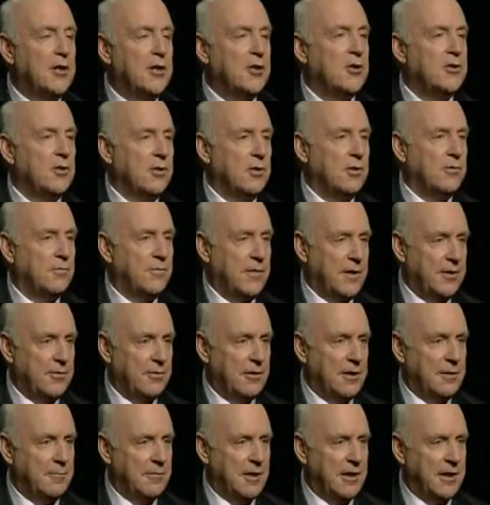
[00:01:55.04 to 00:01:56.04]
Well, by a national,
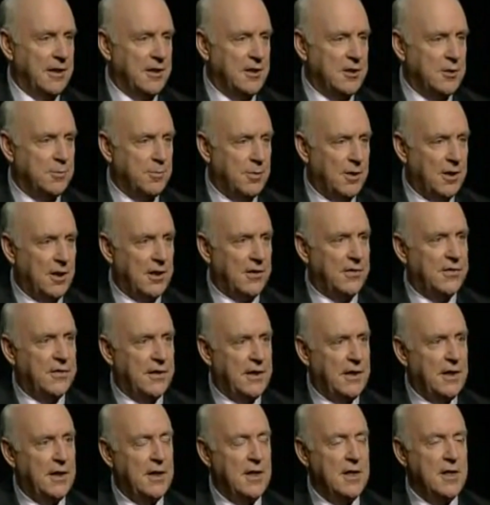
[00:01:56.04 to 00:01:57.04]
federally managed
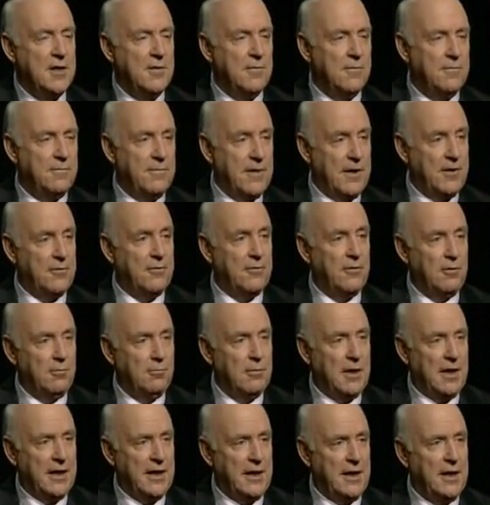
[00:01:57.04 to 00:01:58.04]
policy, federal
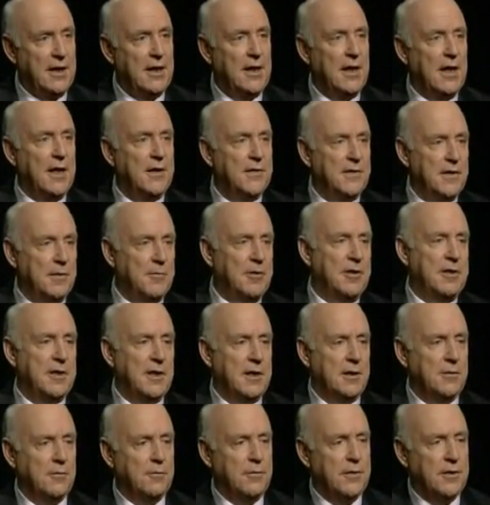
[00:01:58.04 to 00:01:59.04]
money, and somebody
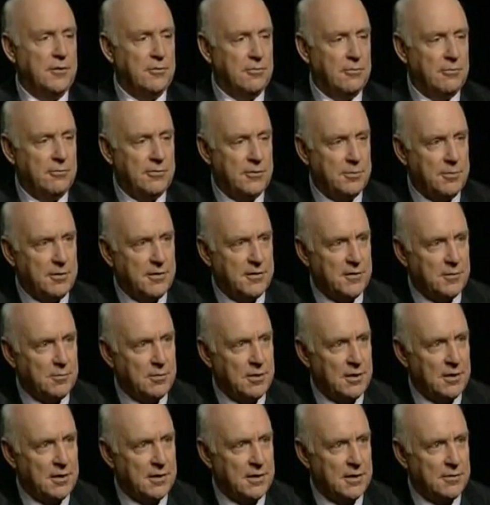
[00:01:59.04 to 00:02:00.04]
taking federal
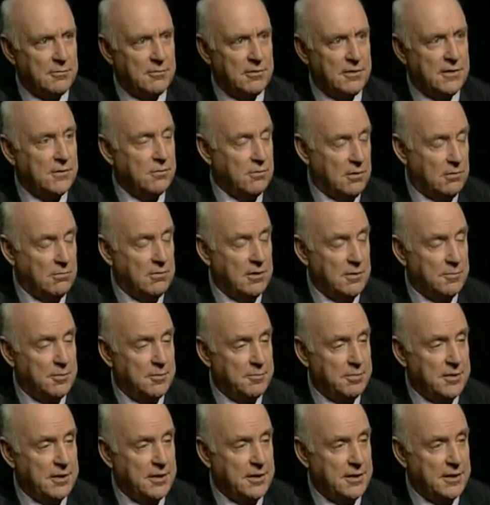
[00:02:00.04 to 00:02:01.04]
responsibility, which is what we're
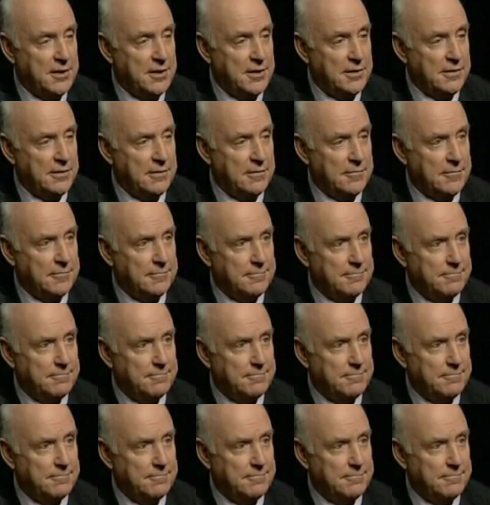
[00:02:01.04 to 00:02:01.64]
prepared to do.